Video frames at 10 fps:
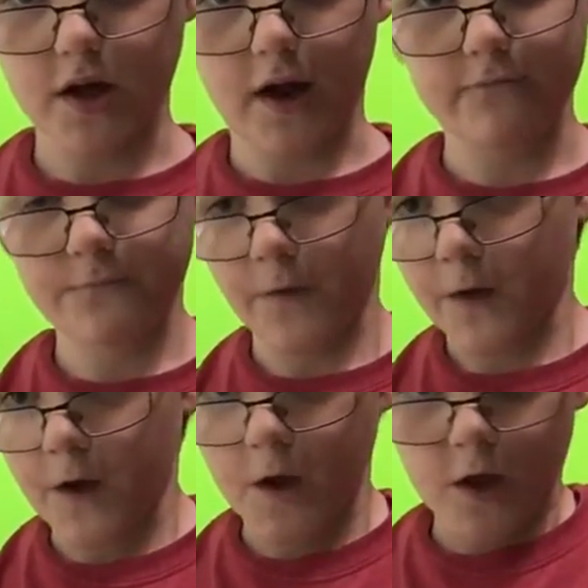enough.
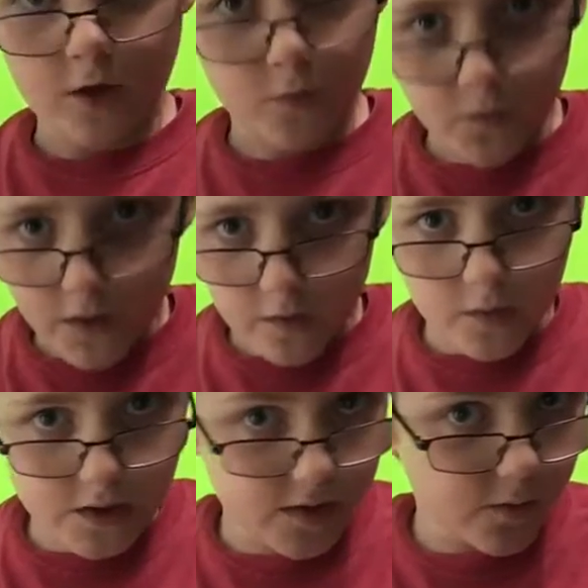
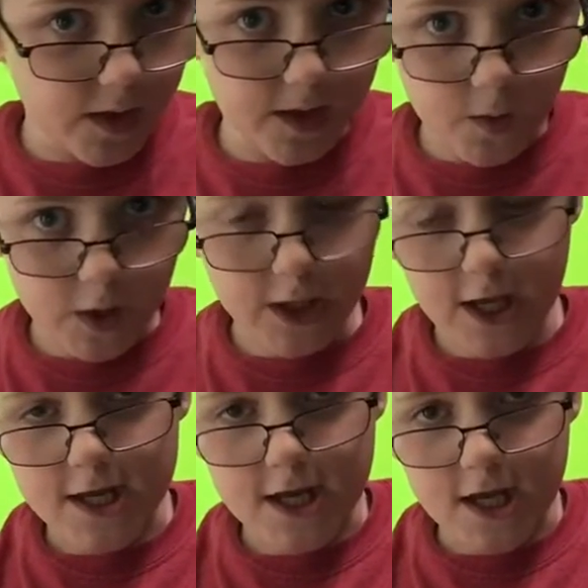What you really want to
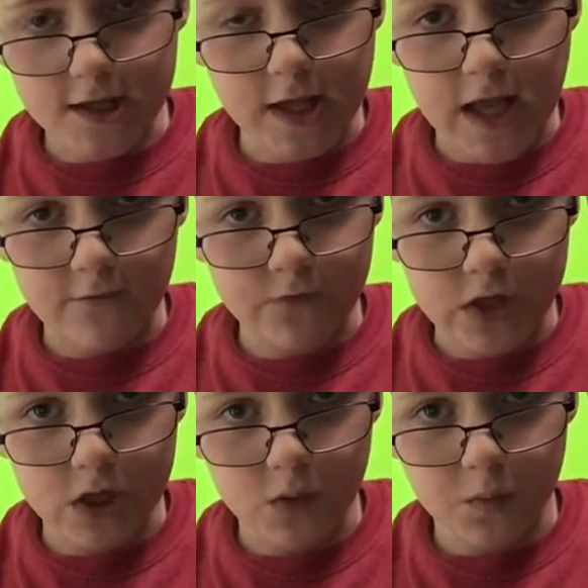get is if
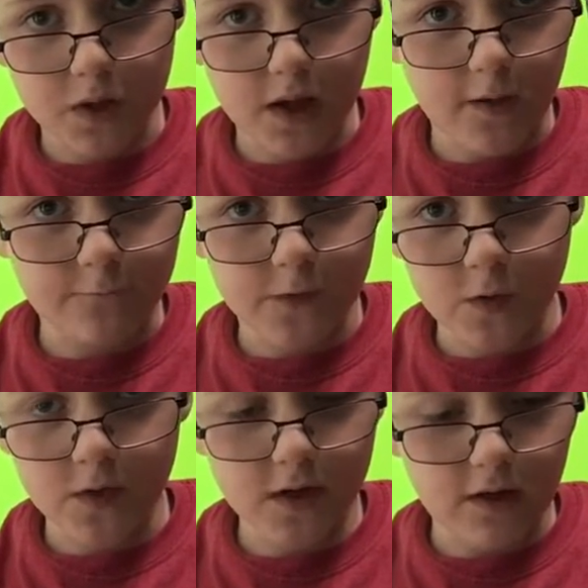
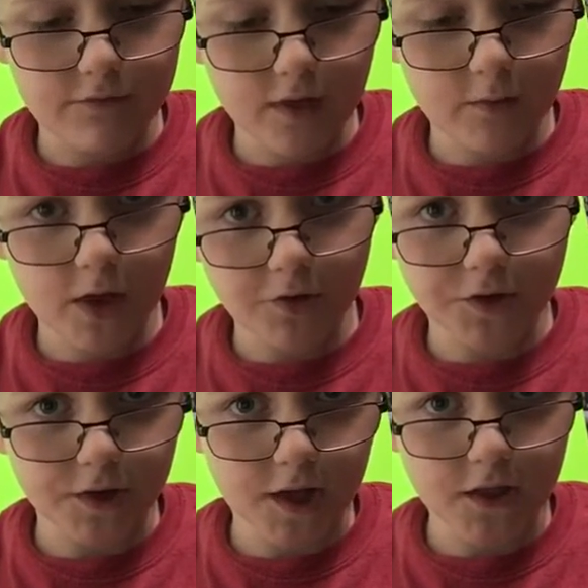someone else
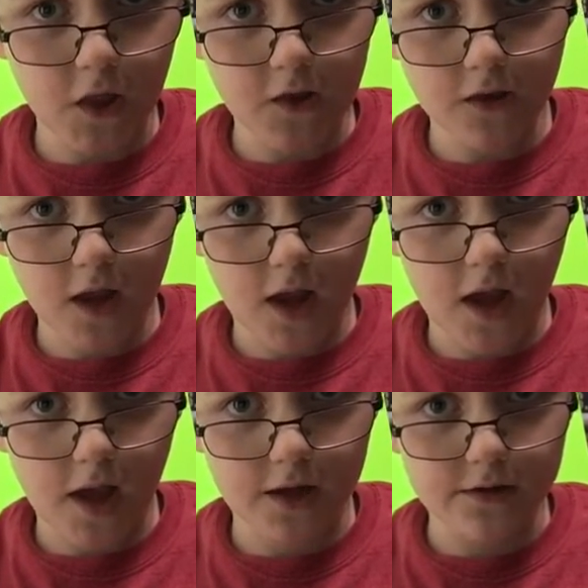sees it,
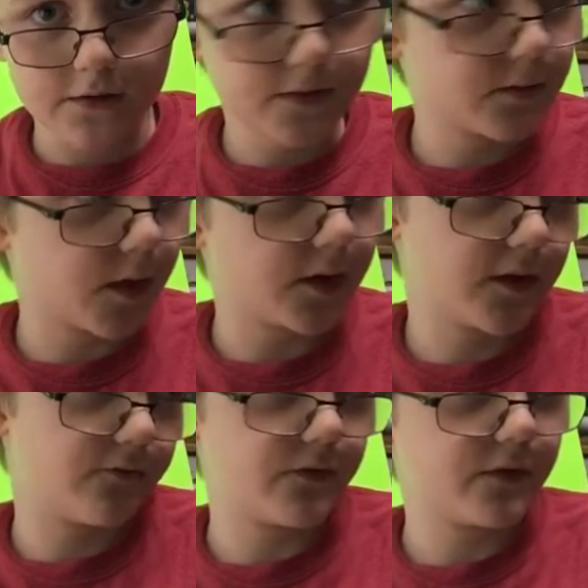and well,
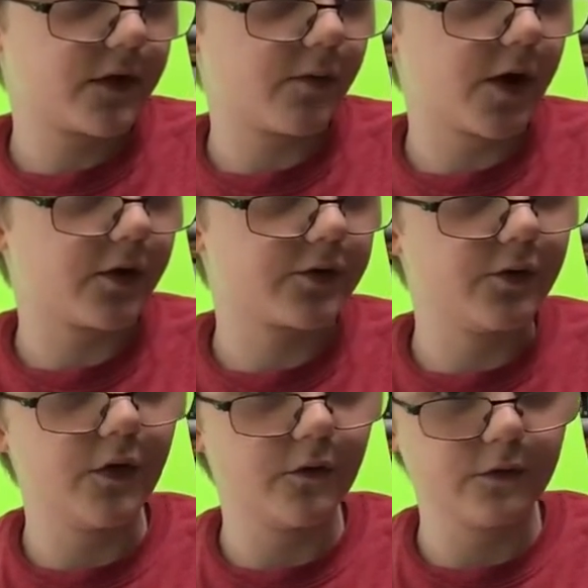if someone else who
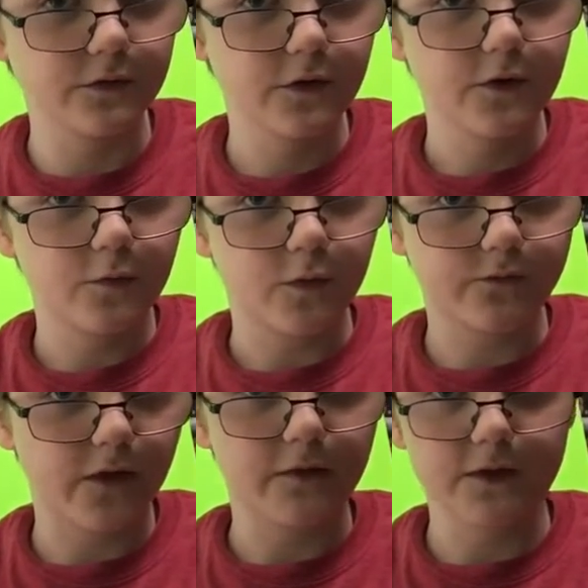knows what
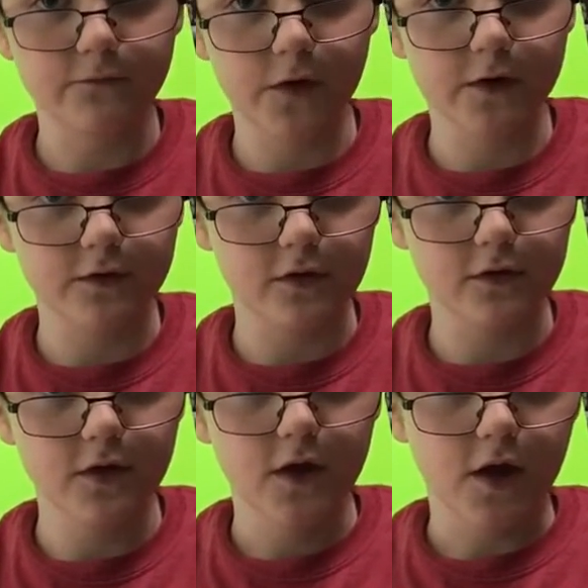Five Nights at Freddy's
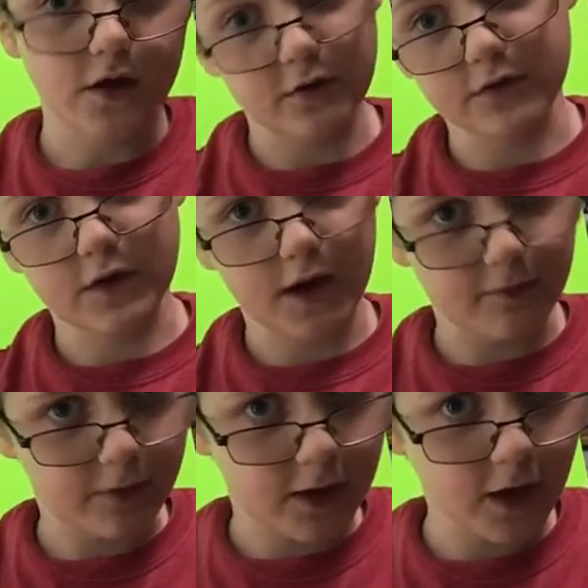is and knows the
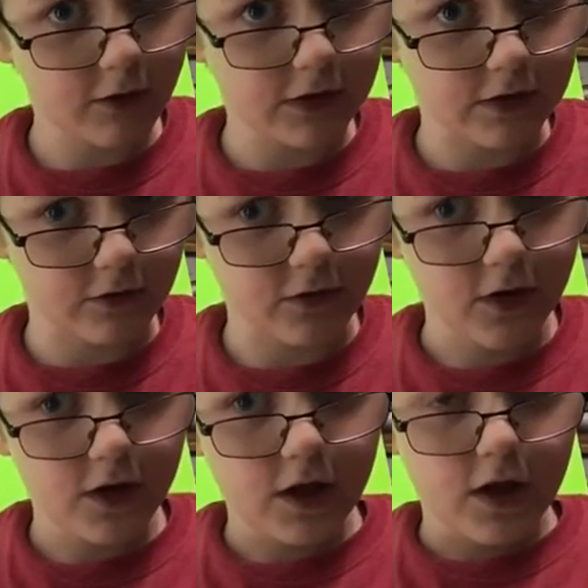name of the character,
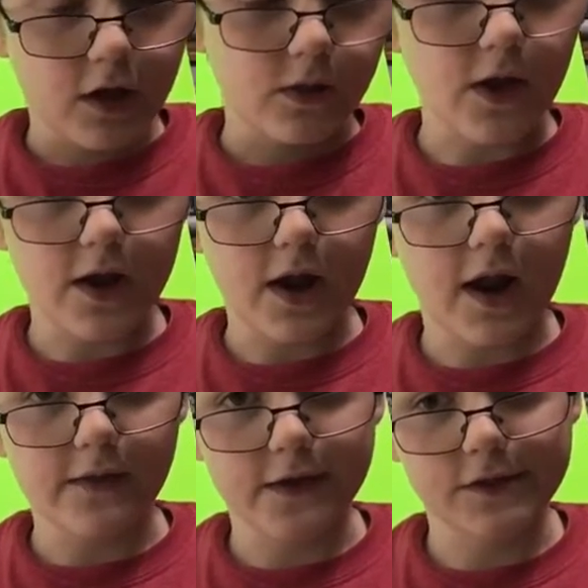then
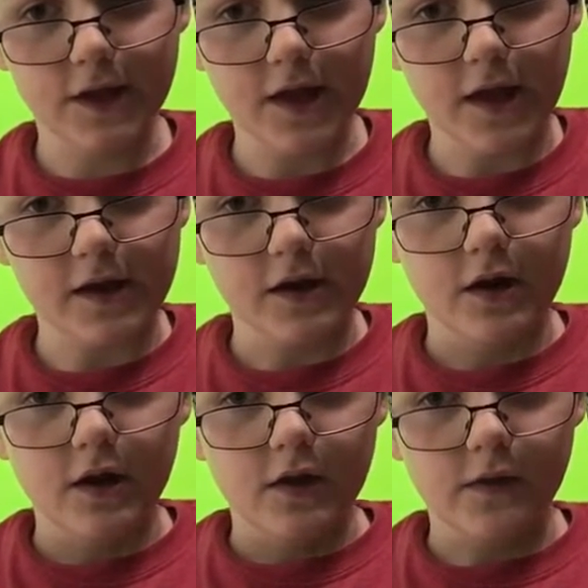and they see it,
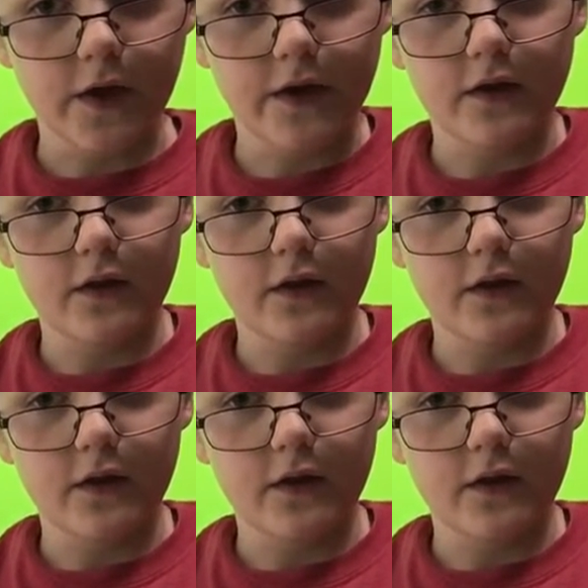that